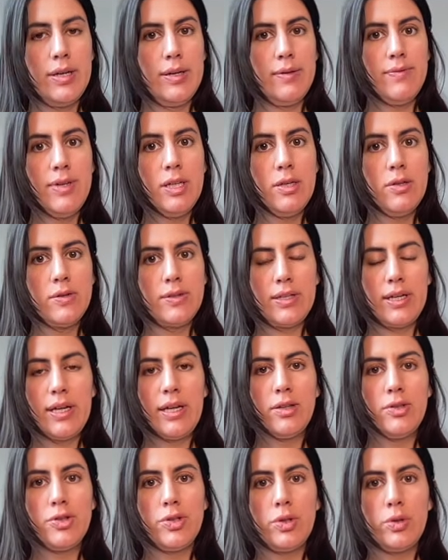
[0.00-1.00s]
videos that I
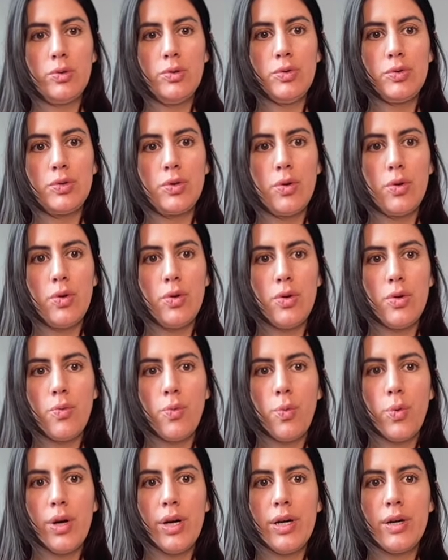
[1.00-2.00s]
chose
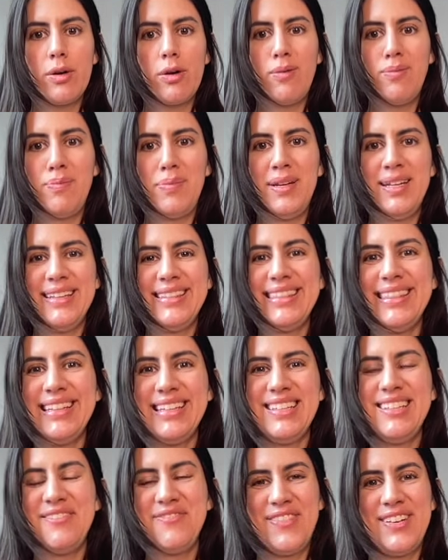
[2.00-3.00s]
were completely
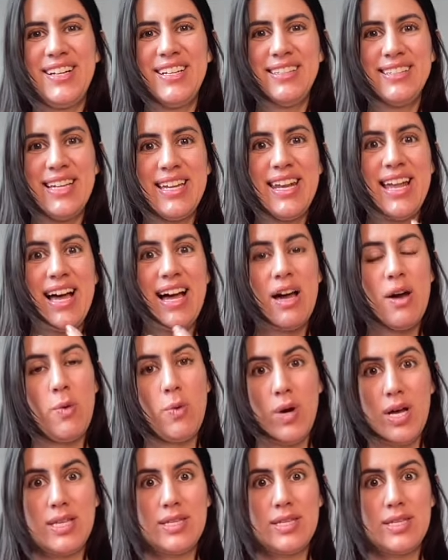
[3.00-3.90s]
different than I was.